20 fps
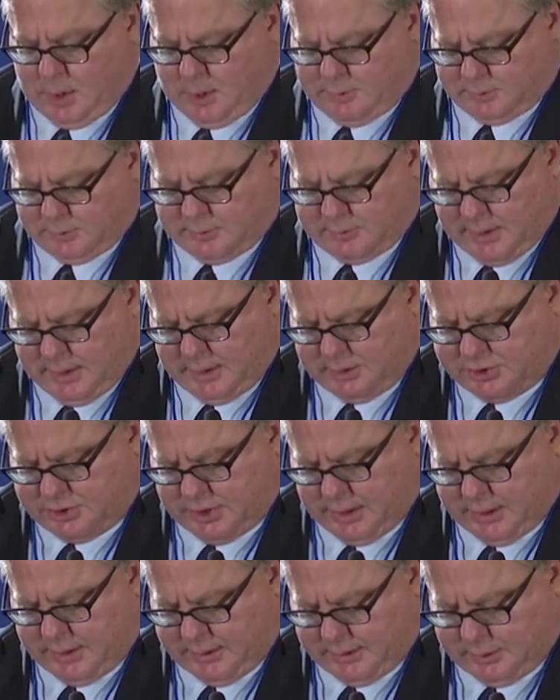Today,
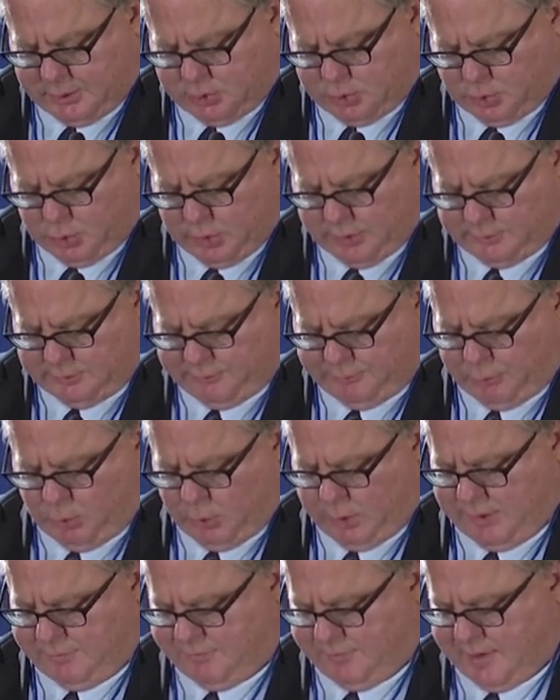China enjoys
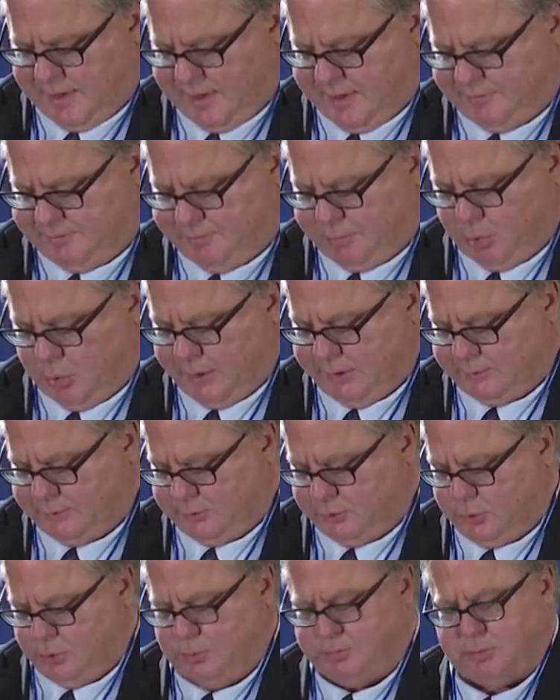
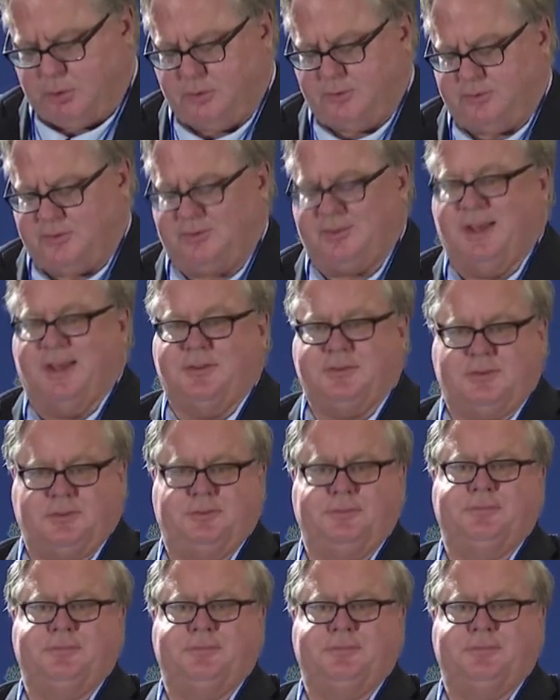45.2%